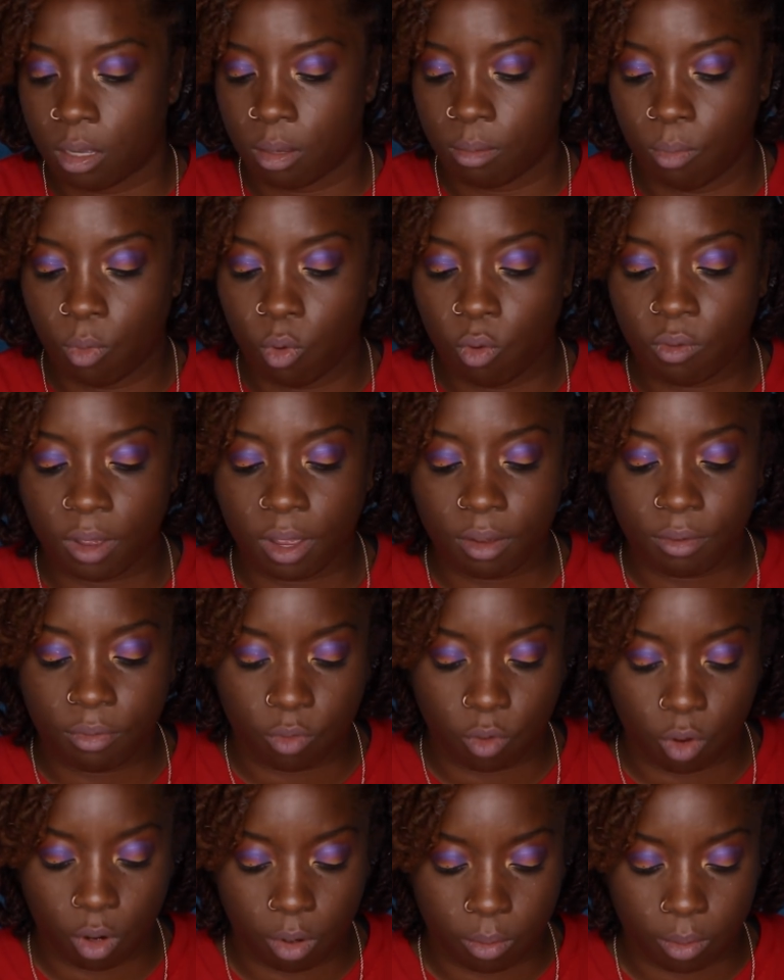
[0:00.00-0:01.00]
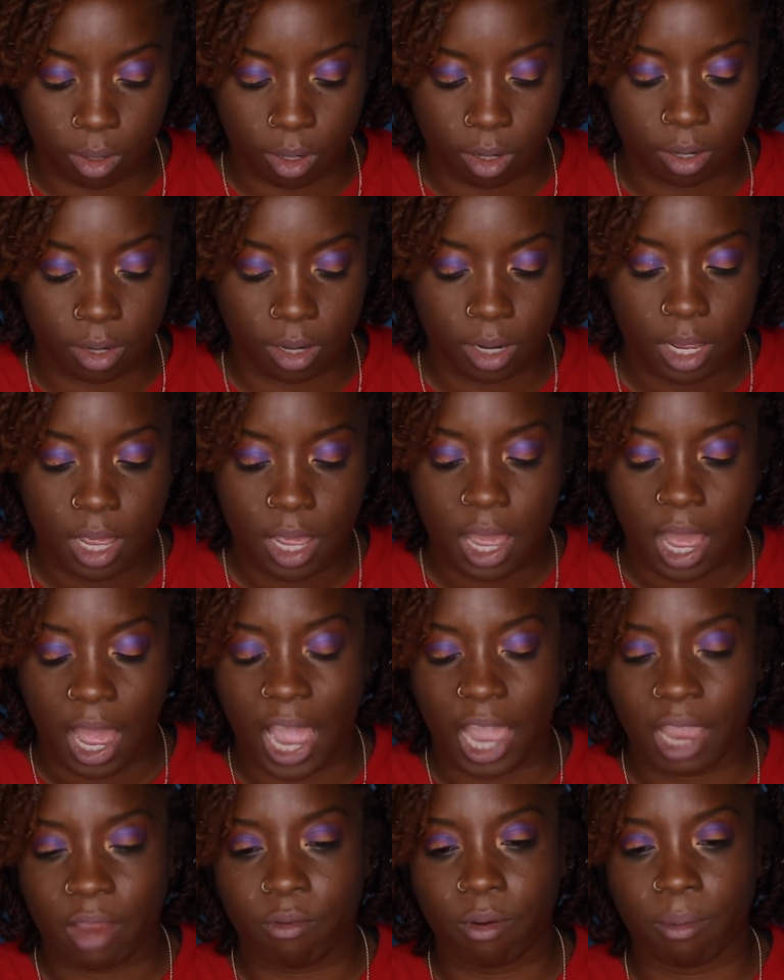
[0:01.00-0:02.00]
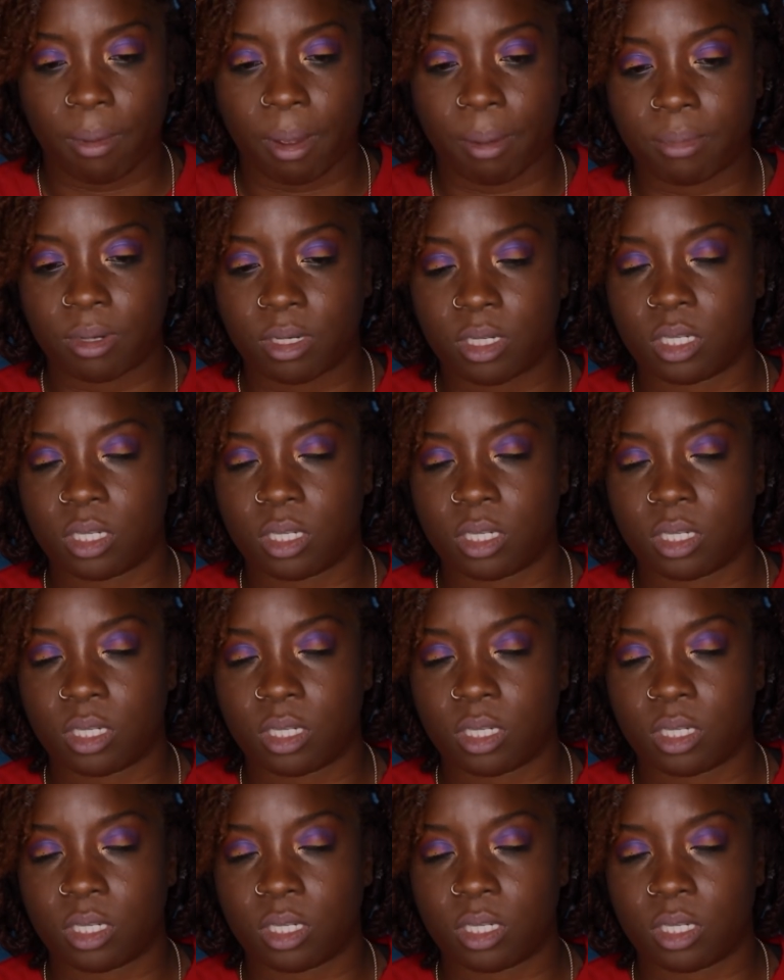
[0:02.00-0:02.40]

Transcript: Moving forward, I remember